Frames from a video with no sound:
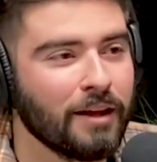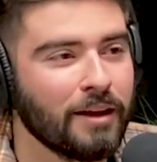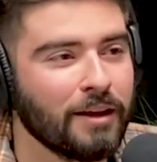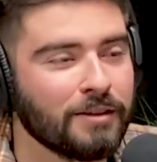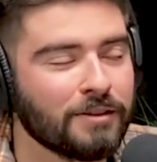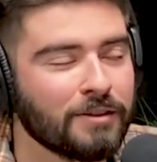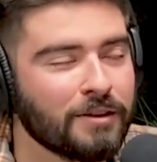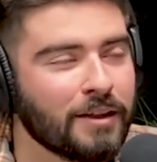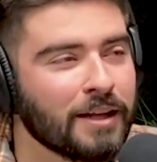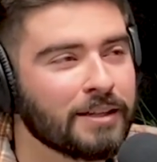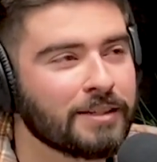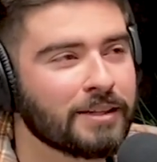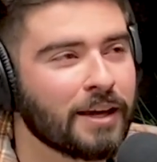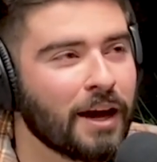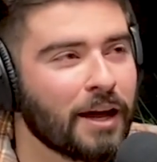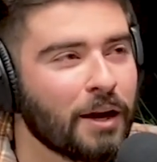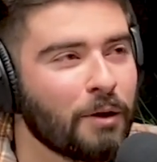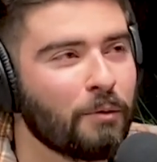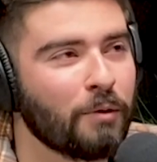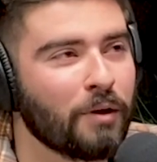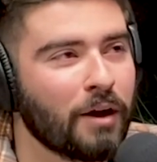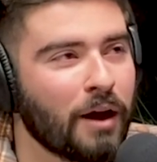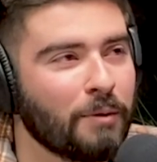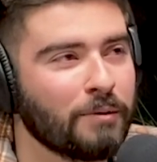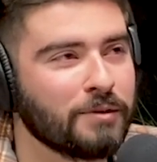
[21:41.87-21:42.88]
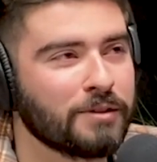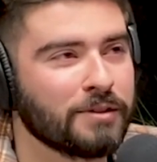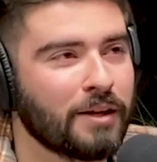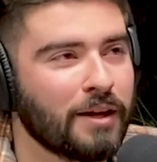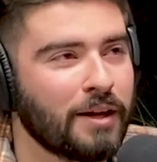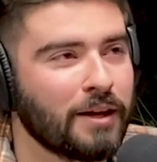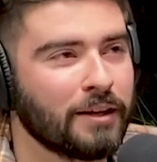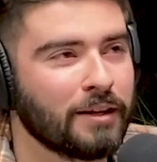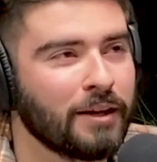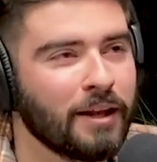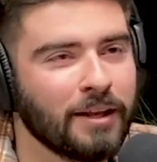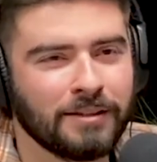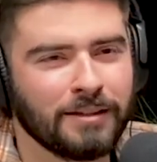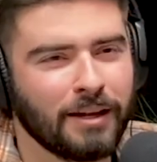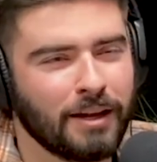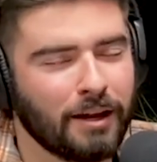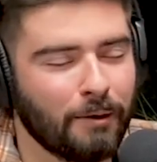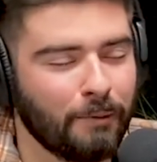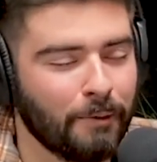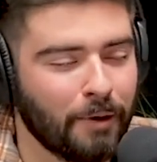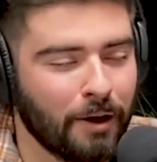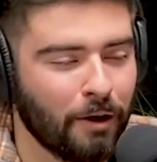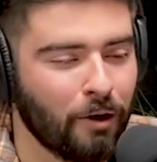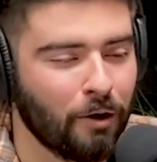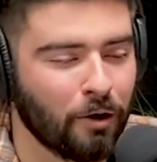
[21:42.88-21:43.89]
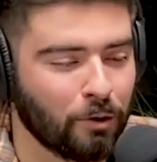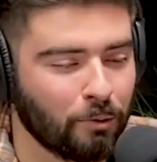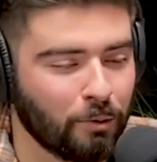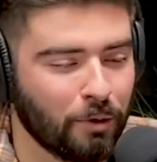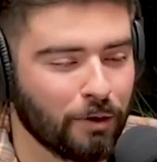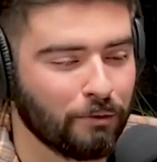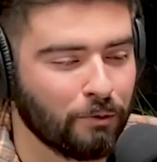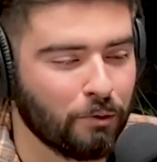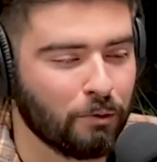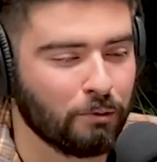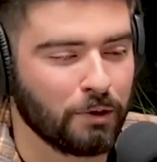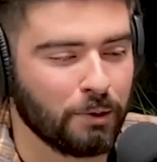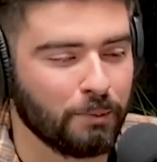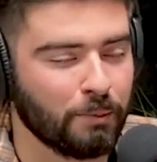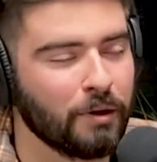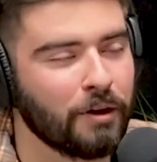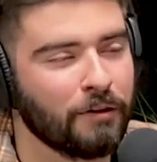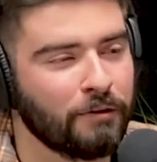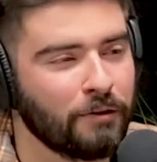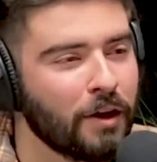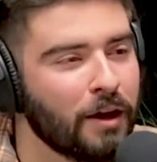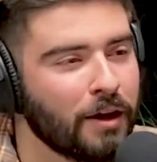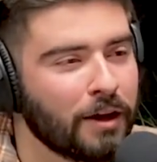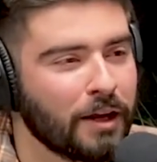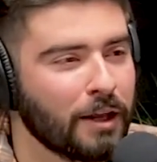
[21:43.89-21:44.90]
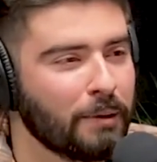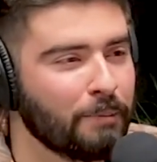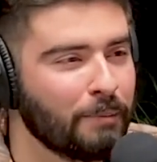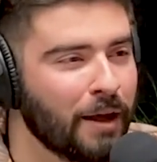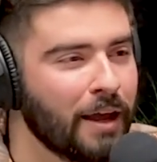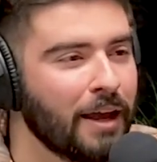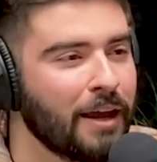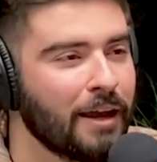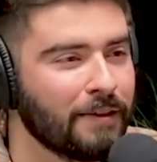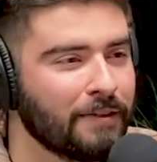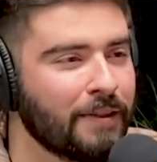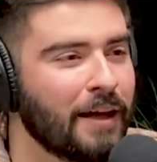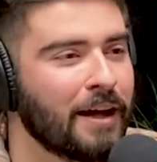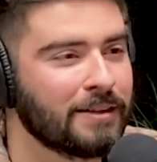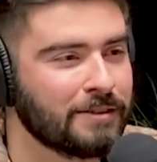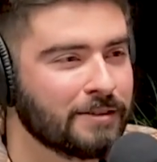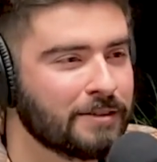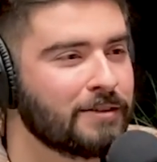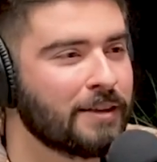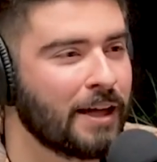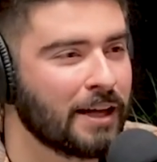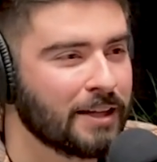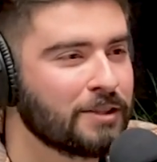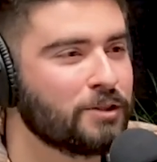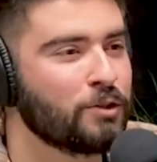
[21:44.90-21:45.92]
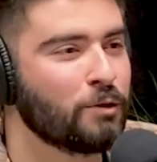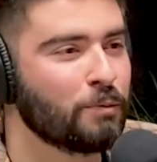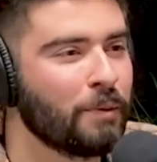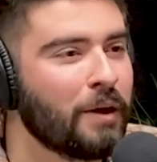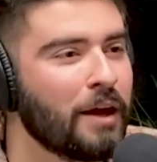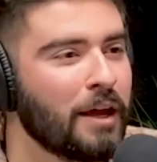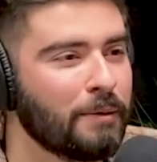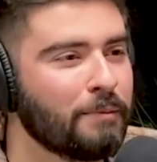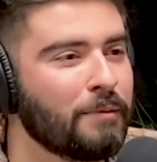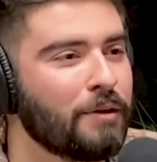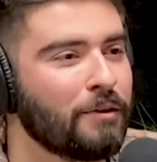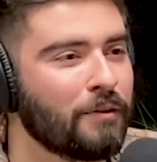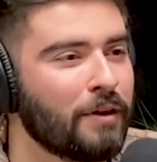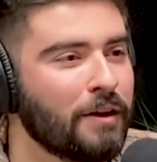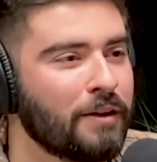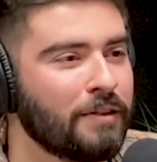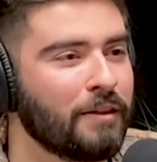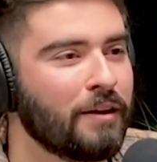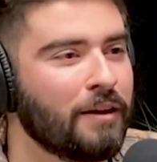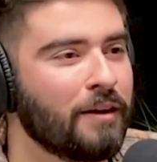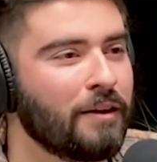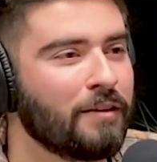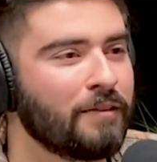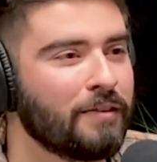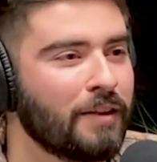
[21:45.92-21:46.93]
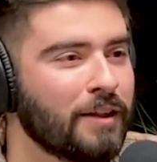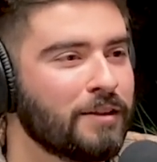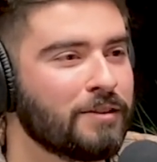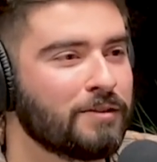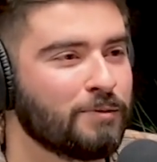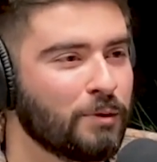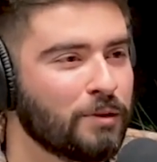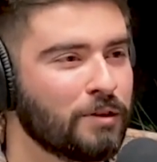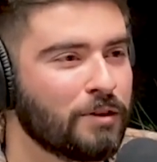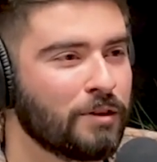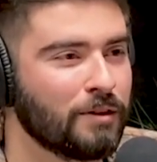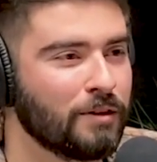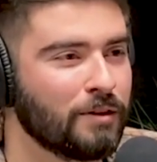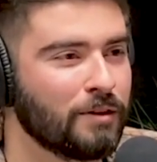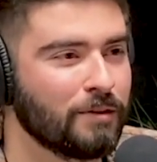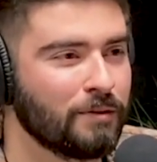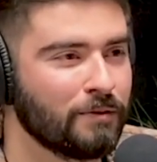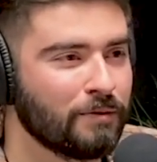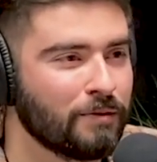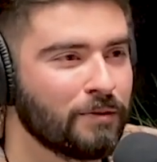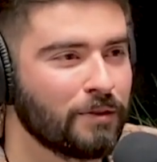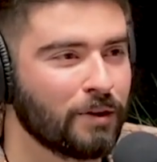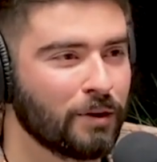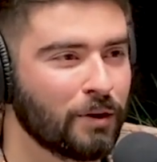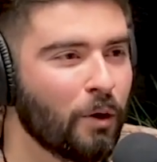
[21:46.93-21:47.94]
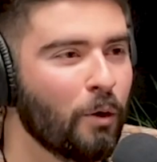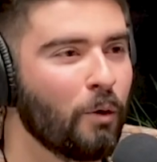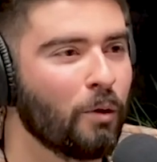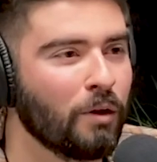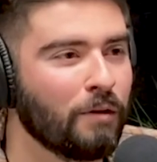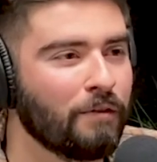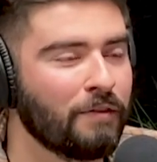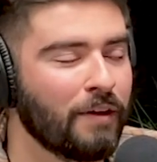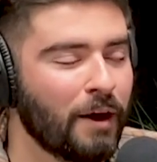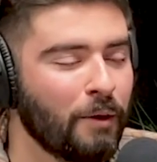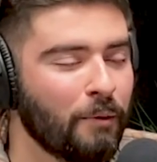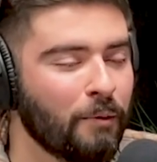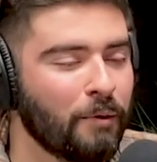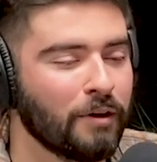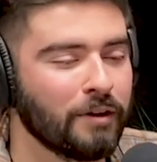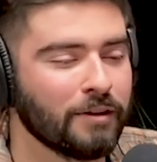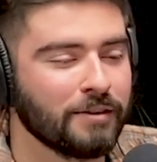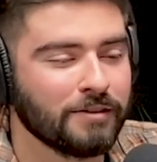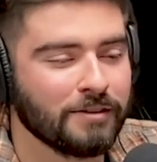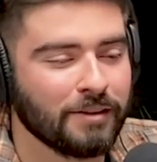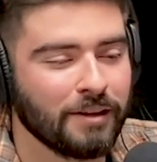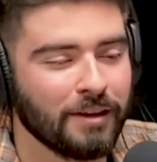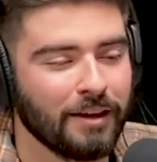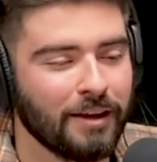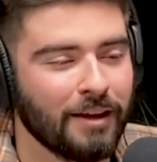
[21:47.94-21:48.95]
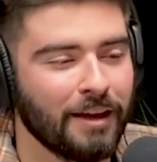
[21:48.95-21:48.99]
So that's kind of what I was like. It's not all about hardware for me, but if you're not getting paid, that's your payment right there. Yeah. That's what the goal of that was.